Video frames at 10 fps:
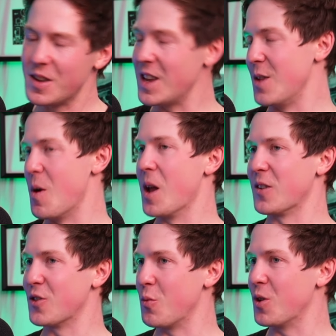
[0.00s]
emailing
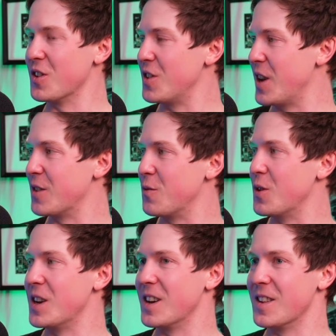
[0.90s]
someone a
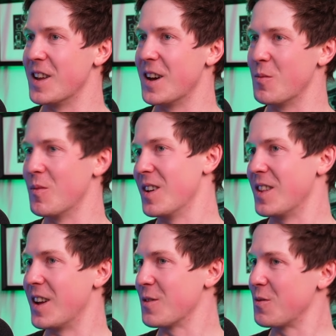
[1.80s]
CSV, and
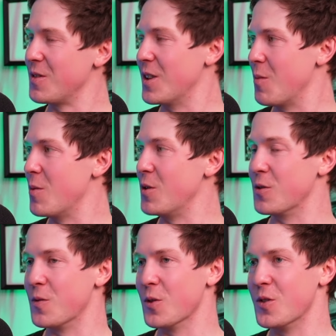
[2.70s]
that's maybe
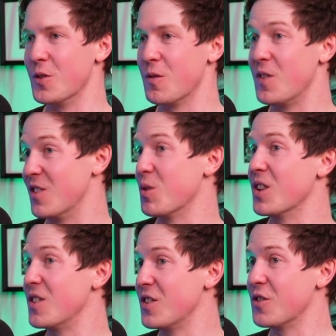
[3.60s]
useful to do a
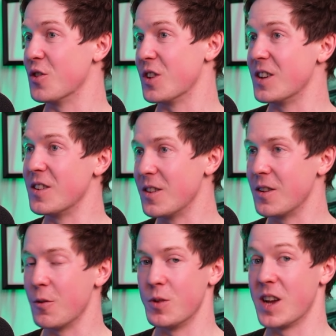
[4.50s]
feasibility study.
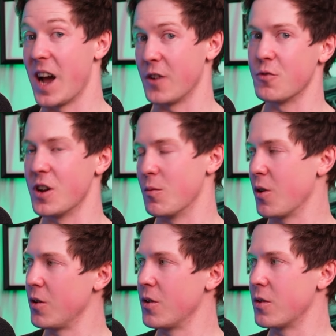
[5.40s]
We can train a
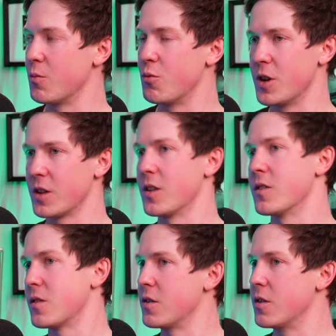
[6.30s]
model that can predict
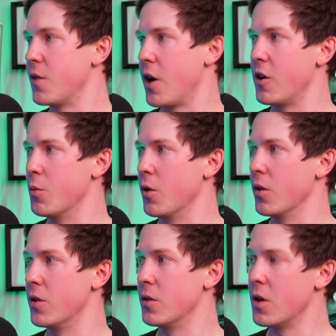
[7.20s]
this variable,
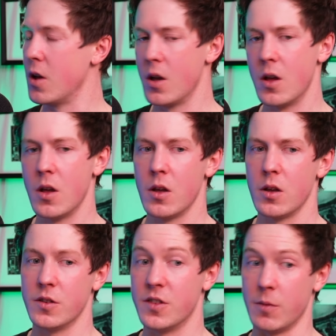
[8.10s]
and
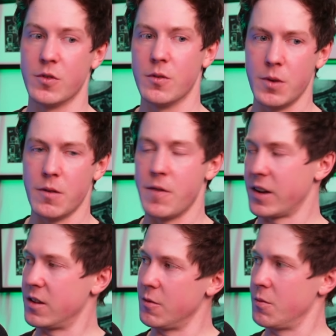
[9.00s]
it seems to be
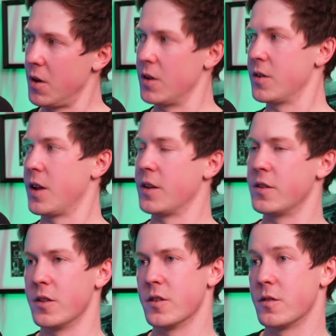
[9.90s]
effective at
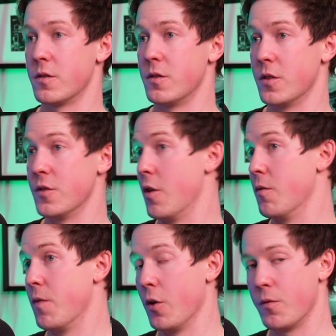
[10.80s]
detecting this known
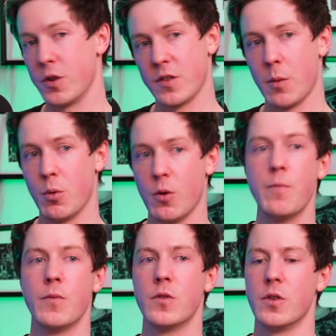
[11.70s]
fault, for
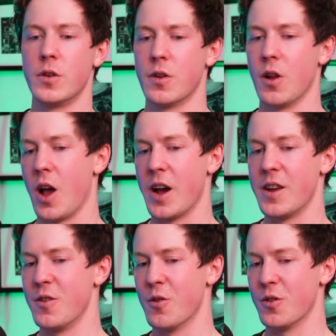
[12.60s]
example. So you could
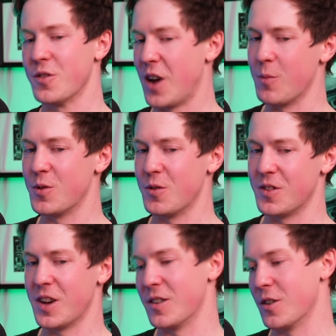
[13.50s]
align your time series
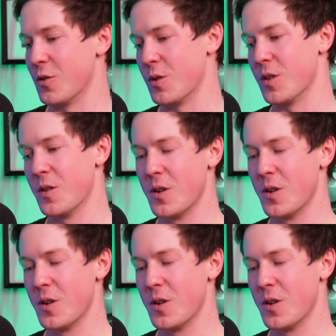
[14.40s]
data with